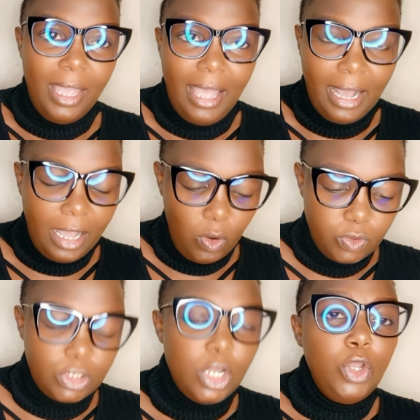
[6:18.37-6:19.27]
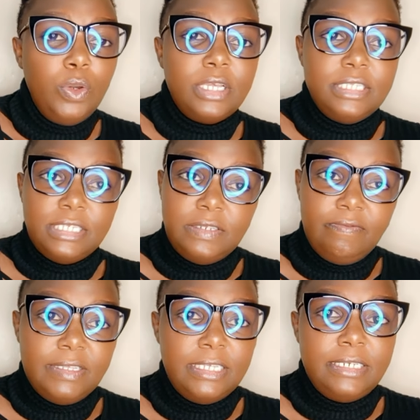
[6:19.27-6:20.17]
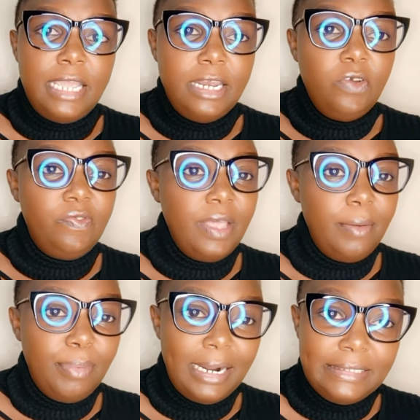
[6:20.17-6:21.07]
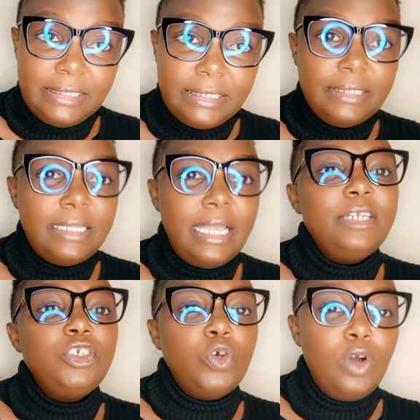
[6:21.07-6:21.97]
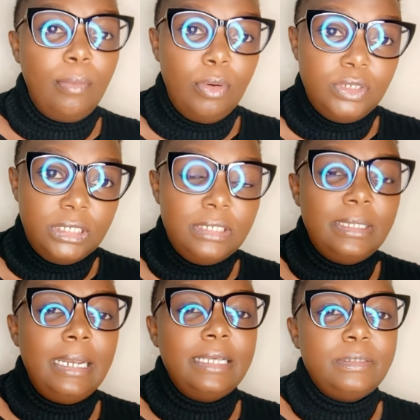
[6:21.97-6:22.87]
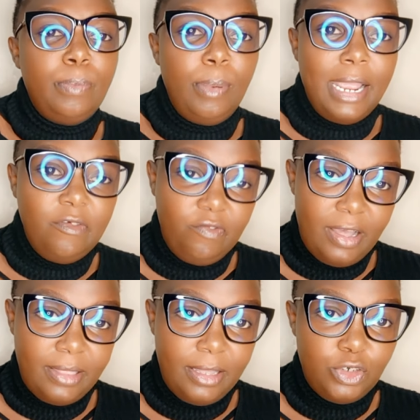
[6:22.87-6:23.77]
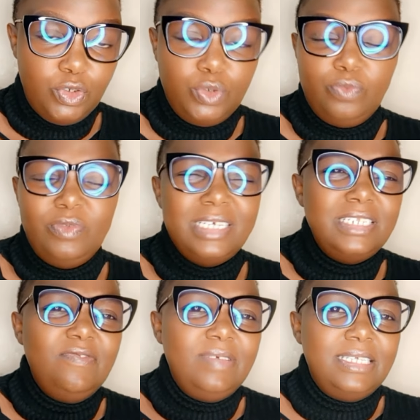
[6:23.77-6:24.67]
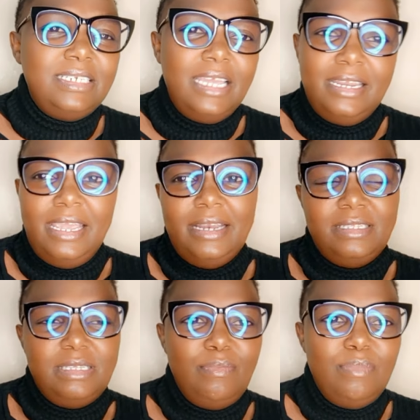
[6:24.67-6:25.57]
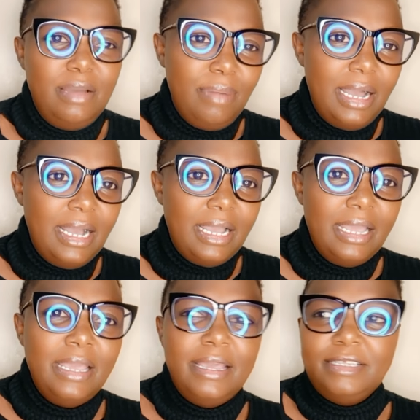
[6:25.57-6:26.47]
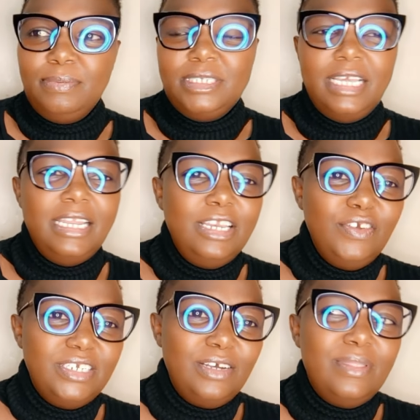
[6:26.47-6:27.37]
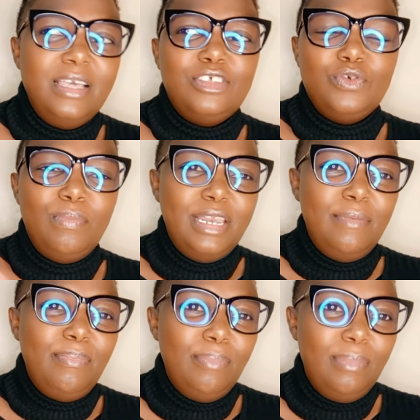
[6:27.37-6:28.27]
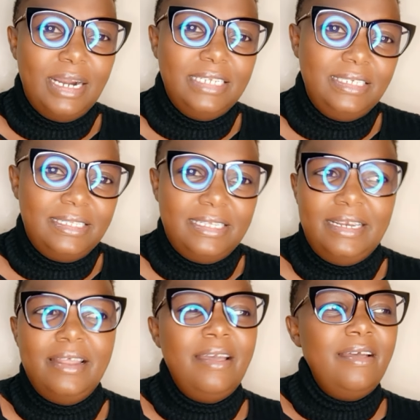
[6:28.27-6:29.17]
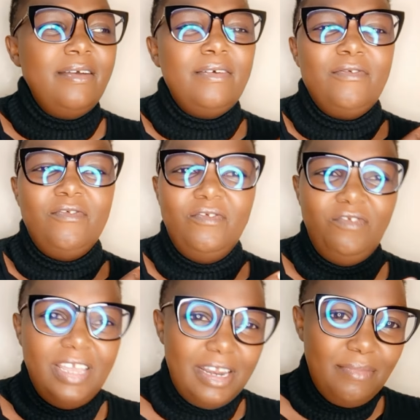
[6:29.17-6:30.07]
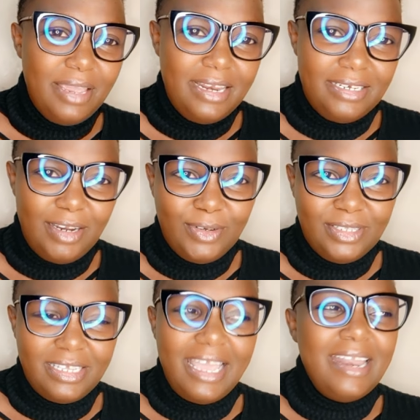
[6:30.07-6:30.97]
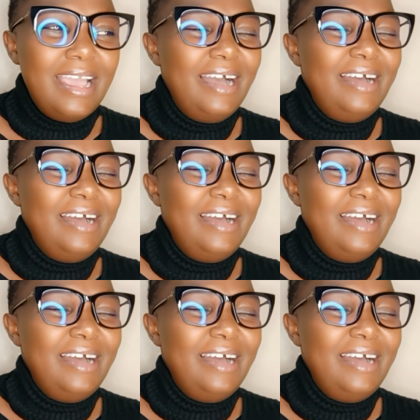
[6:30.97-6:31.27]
account you can just visit any of their branches and talk about it they'll explain further to you just visit any ncba bank especially in your town there are so many branches in very many towns it,